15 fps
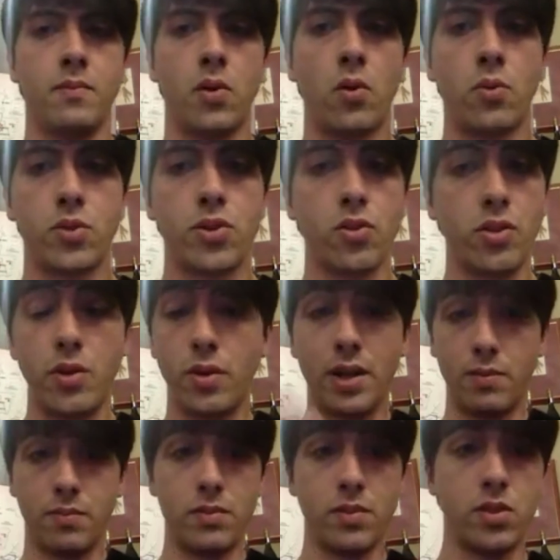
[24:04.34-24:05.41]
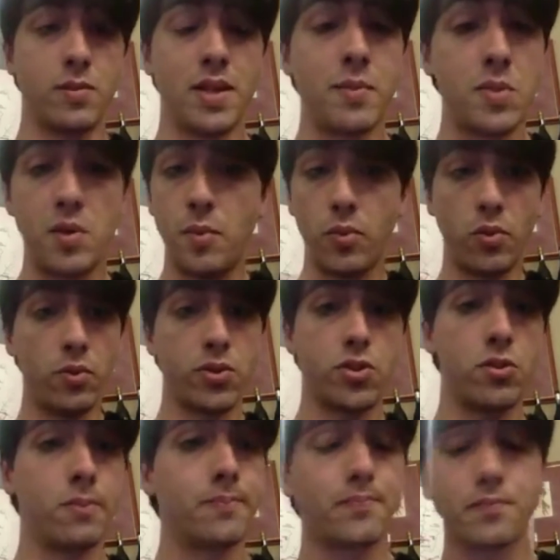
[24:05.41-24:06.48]
also you can, sometimes people
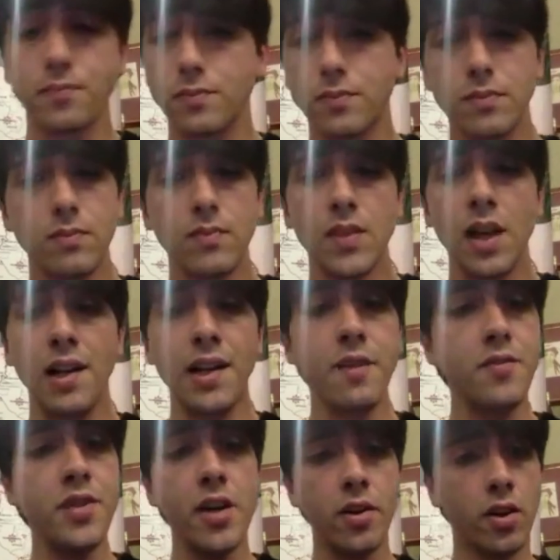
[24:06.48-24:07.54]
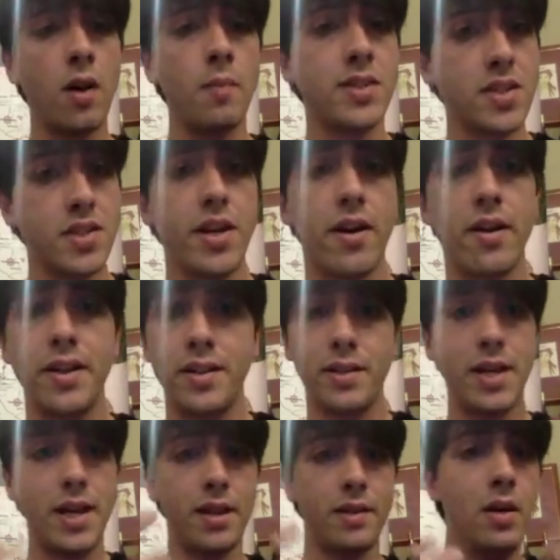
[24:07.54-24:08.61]
also leave their comments there, and
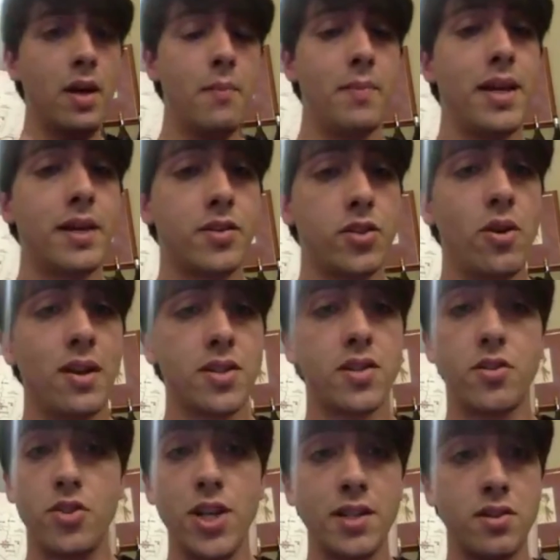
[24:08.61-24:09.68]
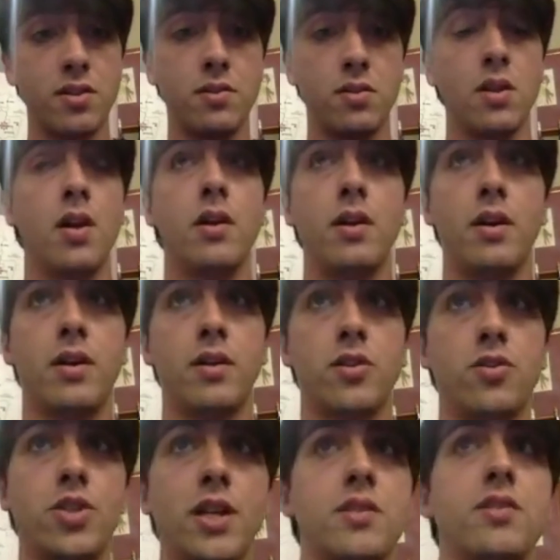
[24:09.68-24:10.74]
they make to us suggestion
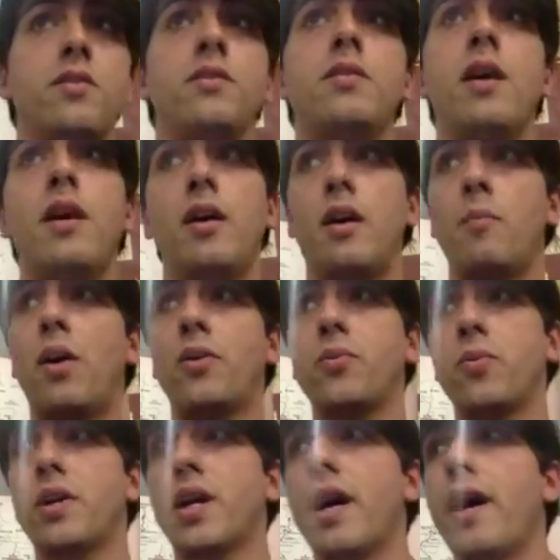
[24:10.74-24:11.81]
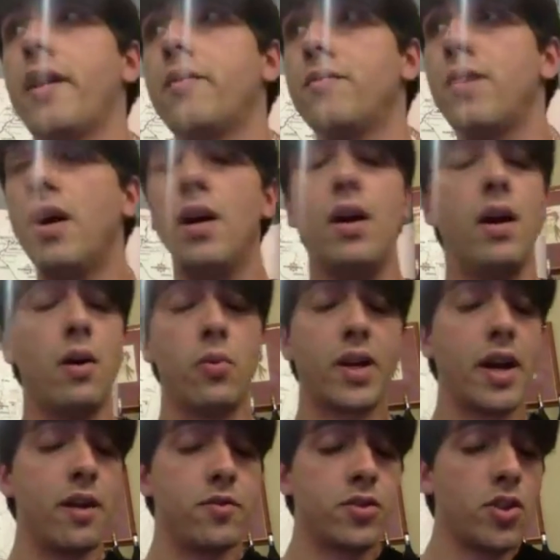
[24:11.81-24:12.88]
about what kind of
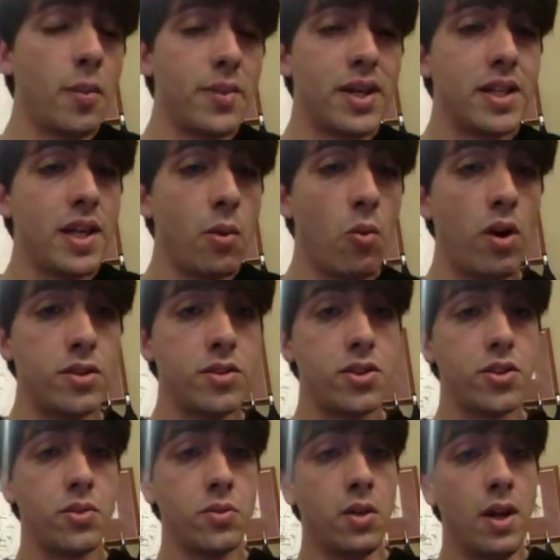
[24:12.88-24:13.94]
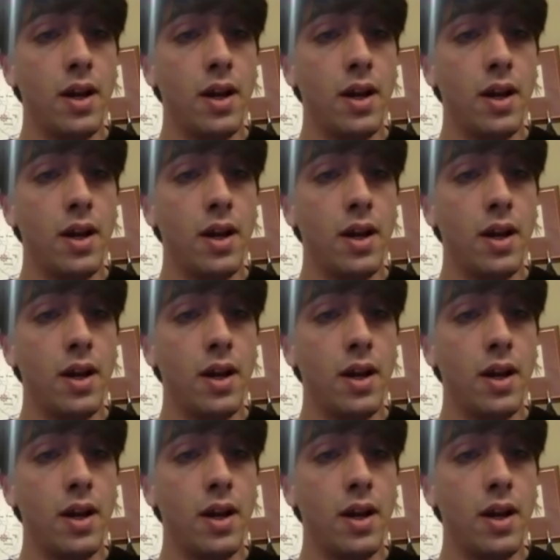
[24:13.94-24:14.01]
topic they want to